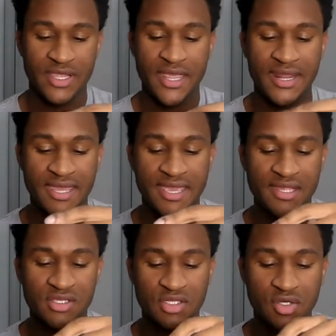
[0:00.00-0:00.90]
And it
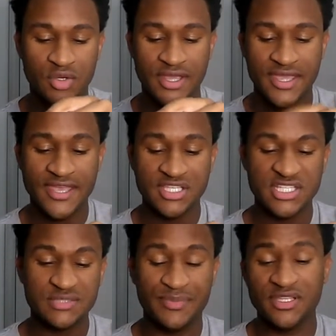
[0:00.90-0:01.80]
can, you know, it can
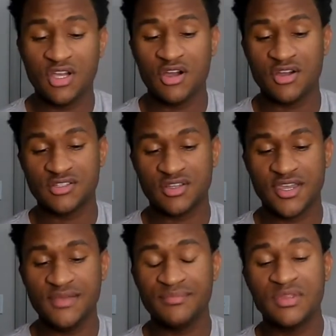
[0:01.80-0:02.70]
just be charged,
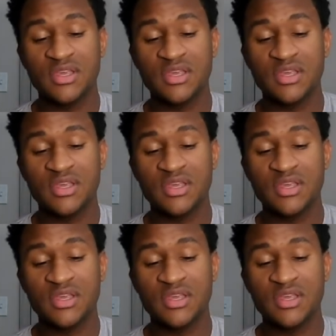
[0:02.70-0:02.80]
okay?